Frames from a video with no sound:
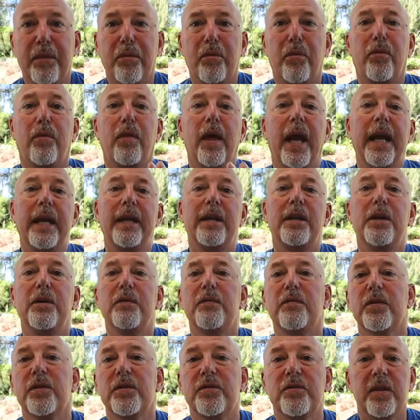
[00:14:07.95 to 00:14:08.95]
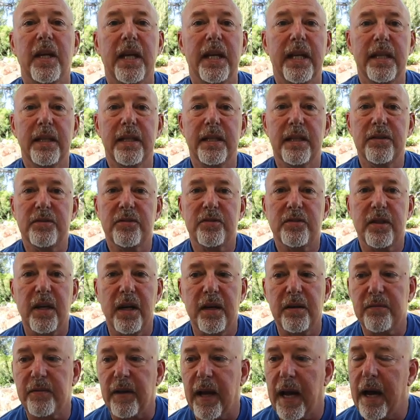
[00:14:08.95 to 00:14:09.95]
thank you for sending this
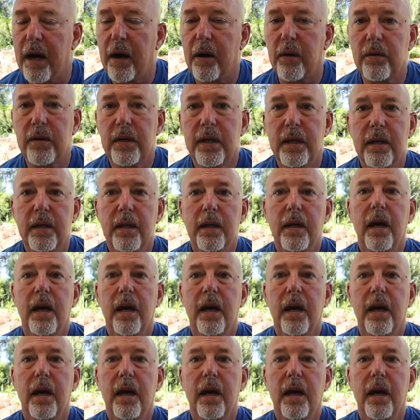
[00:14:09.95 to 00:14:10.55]
stuff out.